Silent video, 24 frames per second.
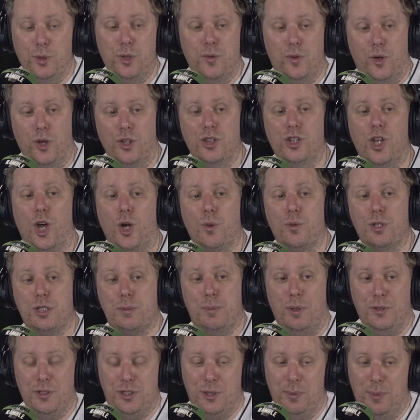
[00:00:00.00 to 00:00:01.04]
You've got no
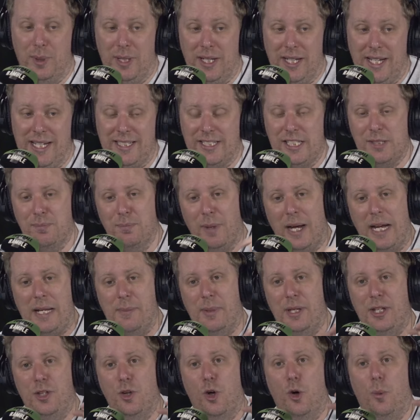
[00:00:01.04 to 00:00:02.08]
responsibilities. It's
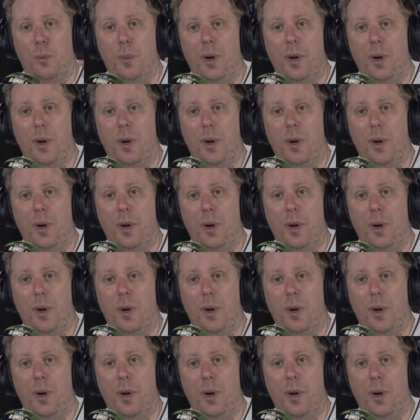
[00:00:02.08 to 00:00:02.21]
maybe your